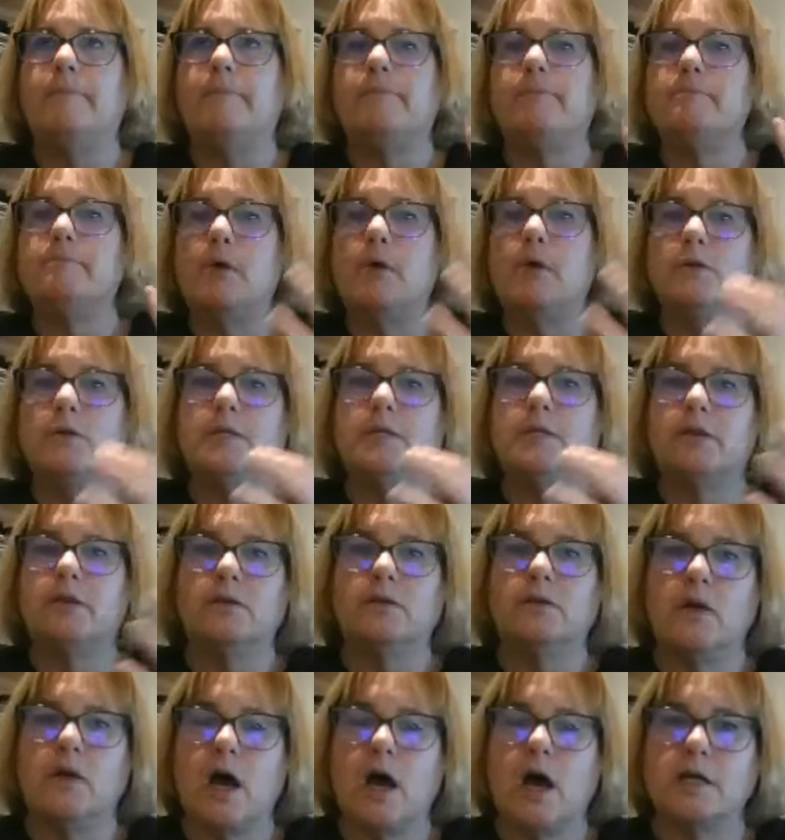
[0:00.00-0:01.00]
Most of
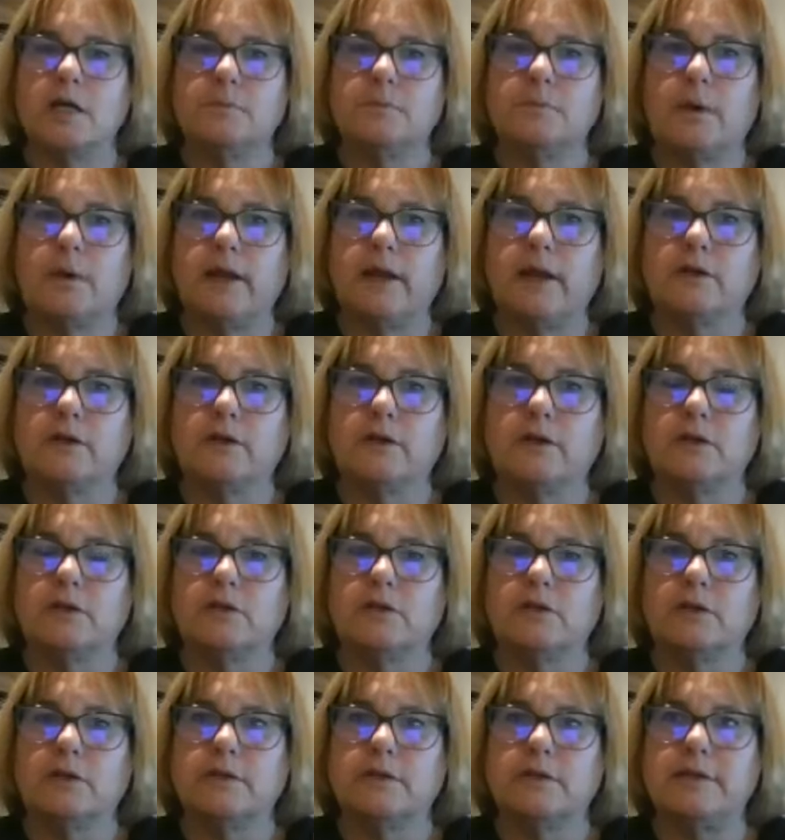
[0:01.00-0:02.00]
the laws prior to the
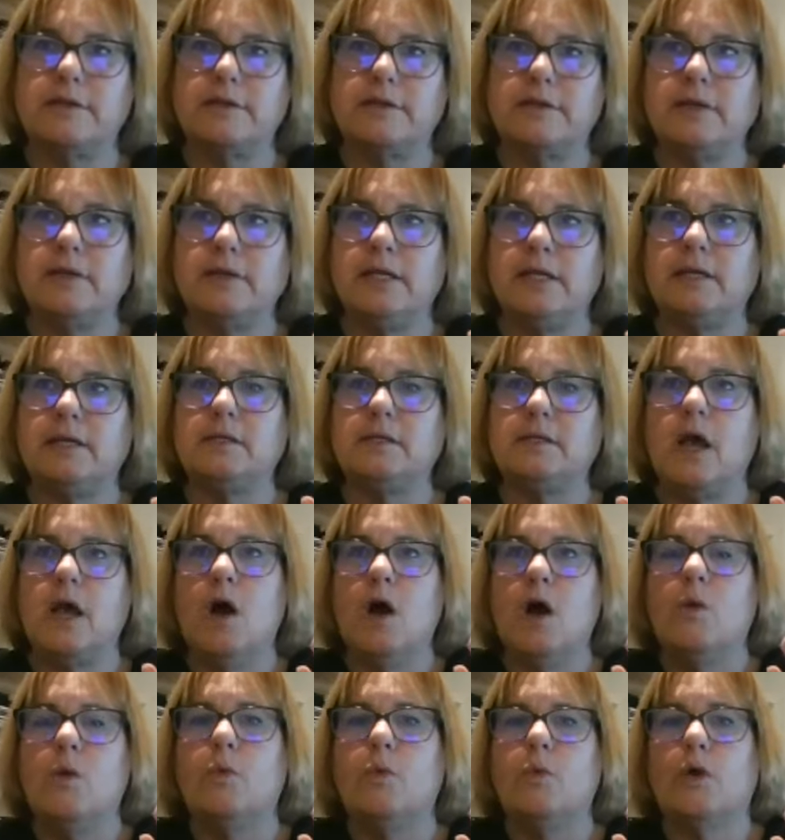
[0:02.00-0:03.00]
early 70s
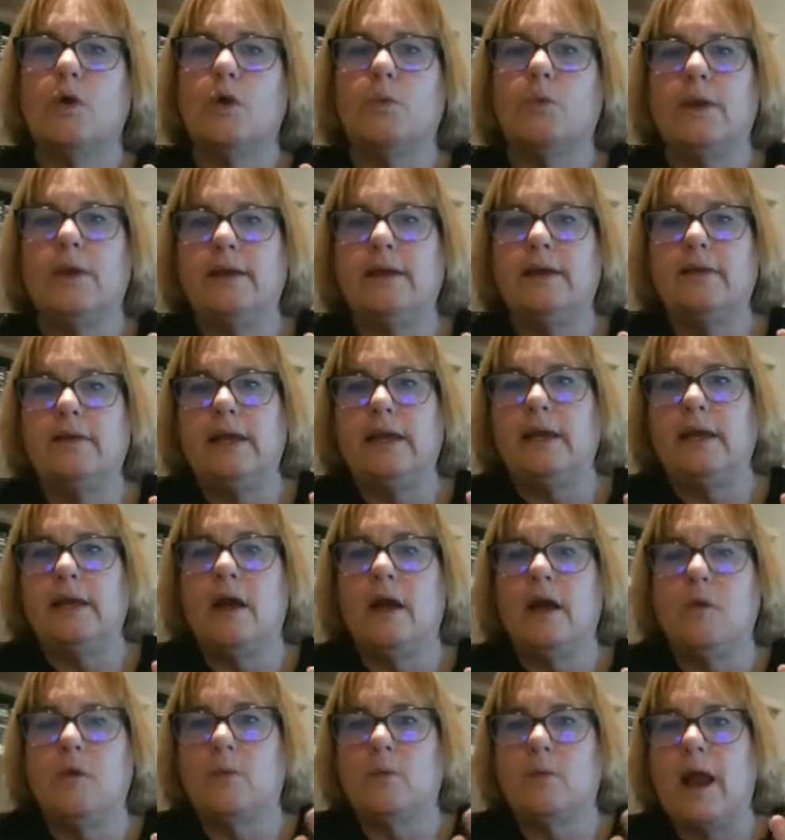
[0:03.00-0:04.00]
were really
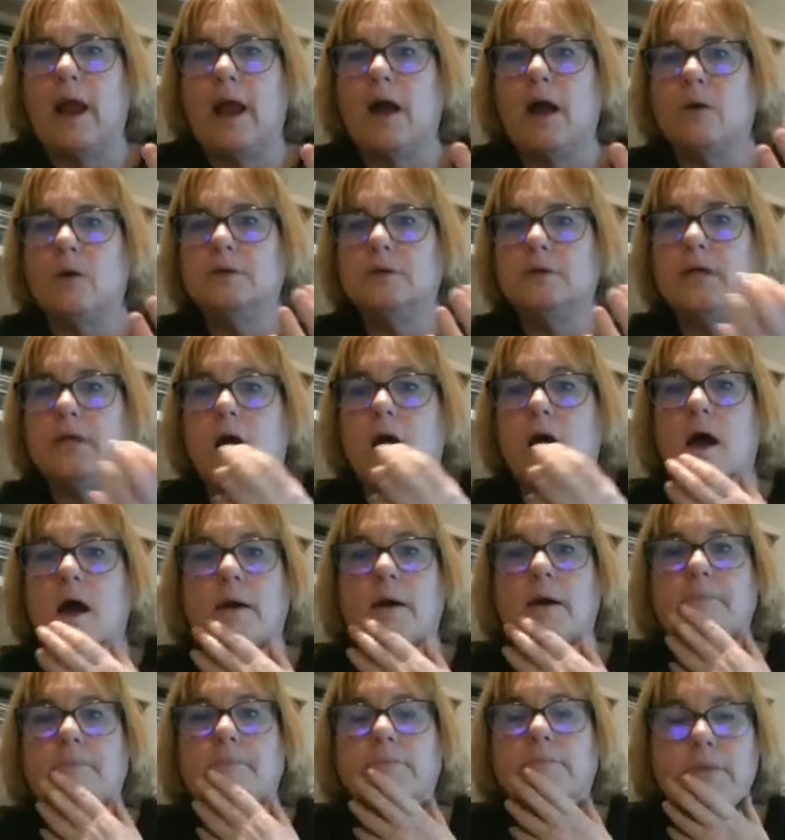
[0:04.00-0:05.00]
around
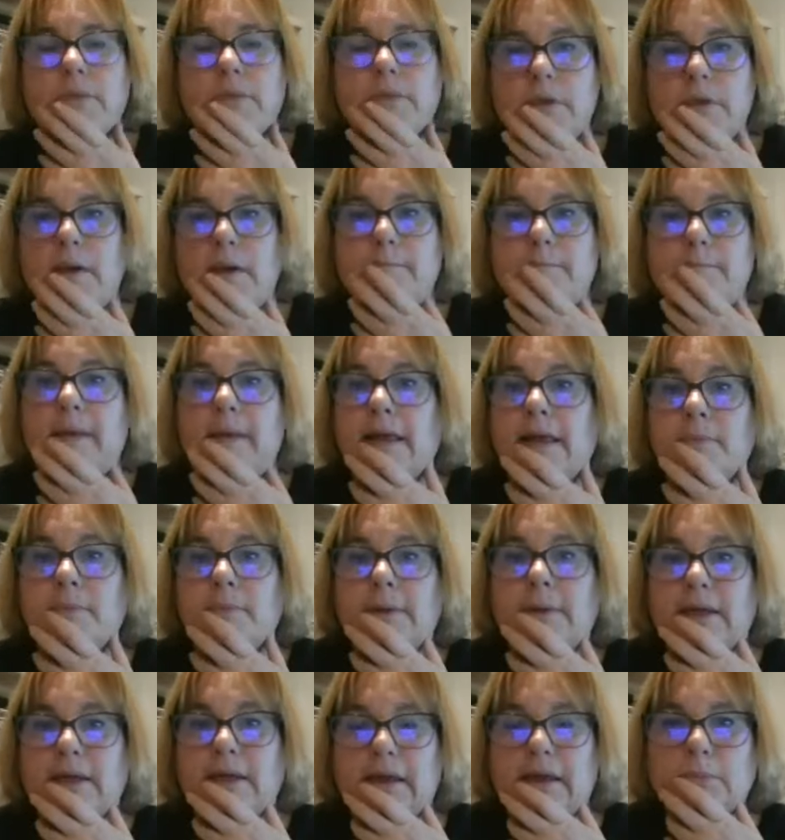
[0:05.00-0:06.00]
men
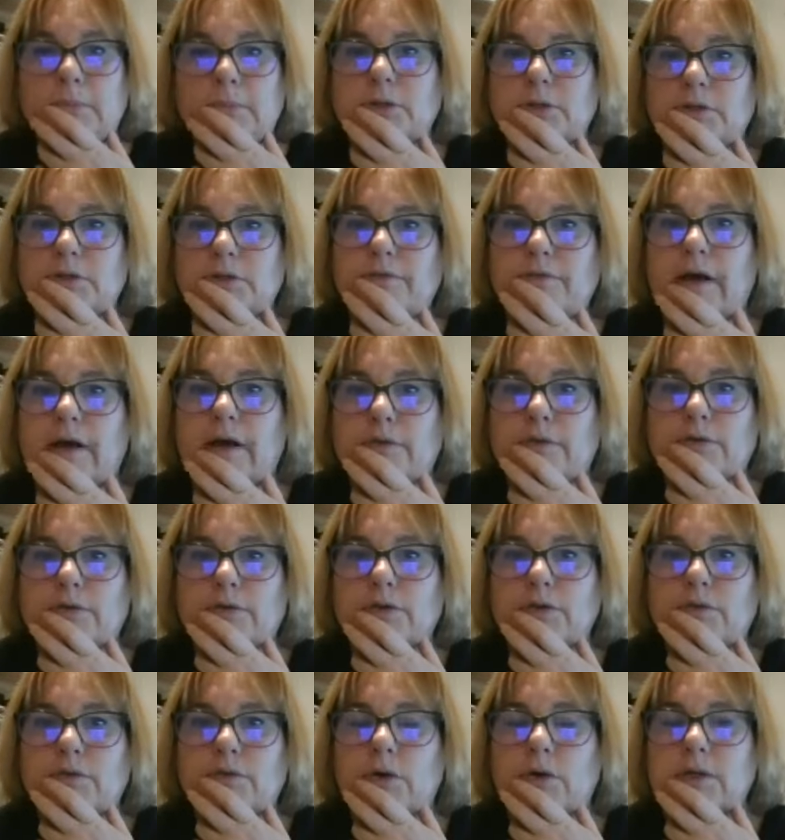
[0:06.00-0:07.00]
being able to file for
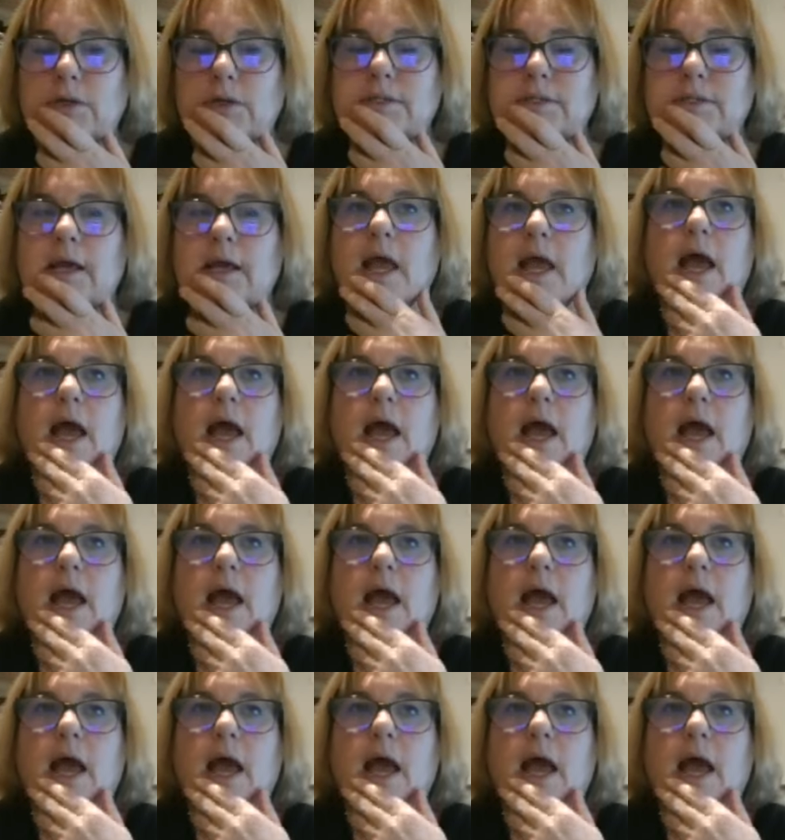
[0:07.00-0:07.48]
divorce.